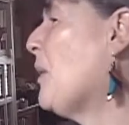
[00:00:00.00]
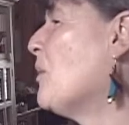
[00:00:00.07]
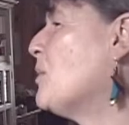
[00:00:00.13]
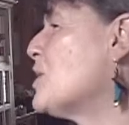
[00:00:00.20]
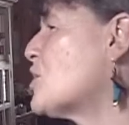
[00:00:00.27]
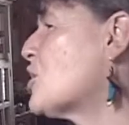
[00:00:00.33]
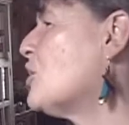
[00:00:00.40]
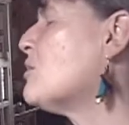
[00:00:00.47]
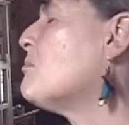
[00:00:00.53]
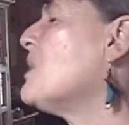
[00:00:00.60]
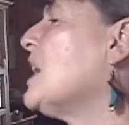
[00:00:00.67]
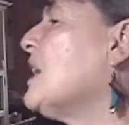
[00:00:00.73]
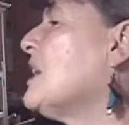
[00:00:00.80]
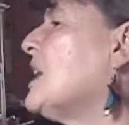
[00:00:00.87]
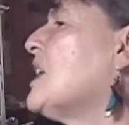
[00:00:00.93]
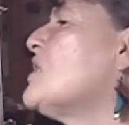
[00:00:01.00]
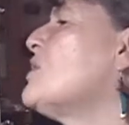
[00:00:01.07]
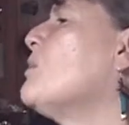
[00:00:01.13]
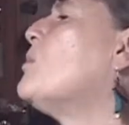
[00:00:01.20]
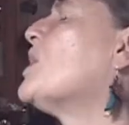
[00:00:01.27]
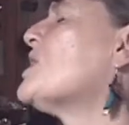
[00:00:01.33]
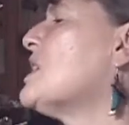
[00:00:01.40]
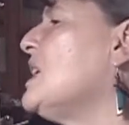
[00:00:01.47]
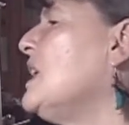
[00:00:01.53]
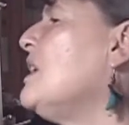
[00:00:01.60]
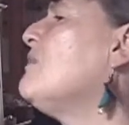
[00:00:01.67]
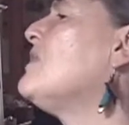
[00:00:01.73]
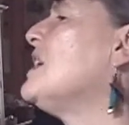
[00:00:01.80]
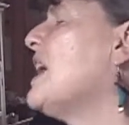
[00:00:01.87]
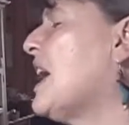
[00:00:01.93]
Which could mean that you want
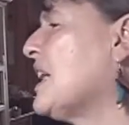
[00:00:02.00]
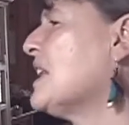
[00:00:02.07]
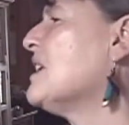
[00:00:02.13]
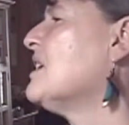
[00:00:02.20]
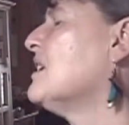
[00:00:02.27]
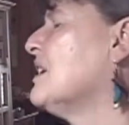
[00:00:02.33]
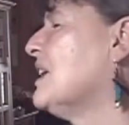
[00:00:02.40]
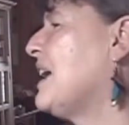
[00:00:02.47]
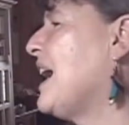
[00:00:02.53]
even other